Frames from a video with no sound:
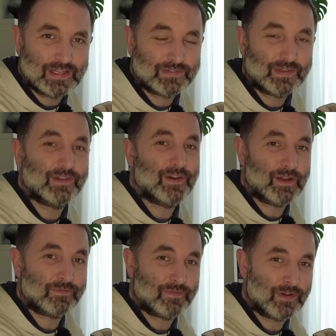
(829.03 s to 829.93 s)
it's an
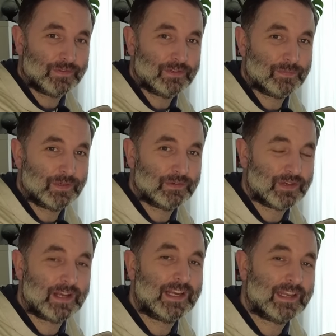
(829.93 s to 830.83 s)
advantage because
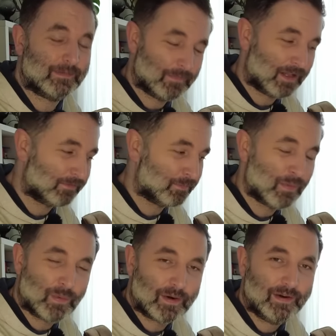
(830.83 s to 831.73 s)
I get a lot
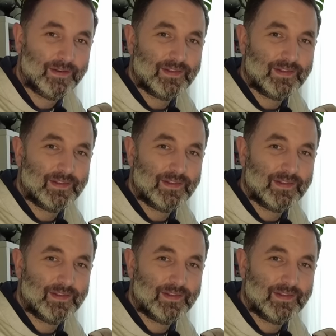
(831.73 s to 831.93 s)
more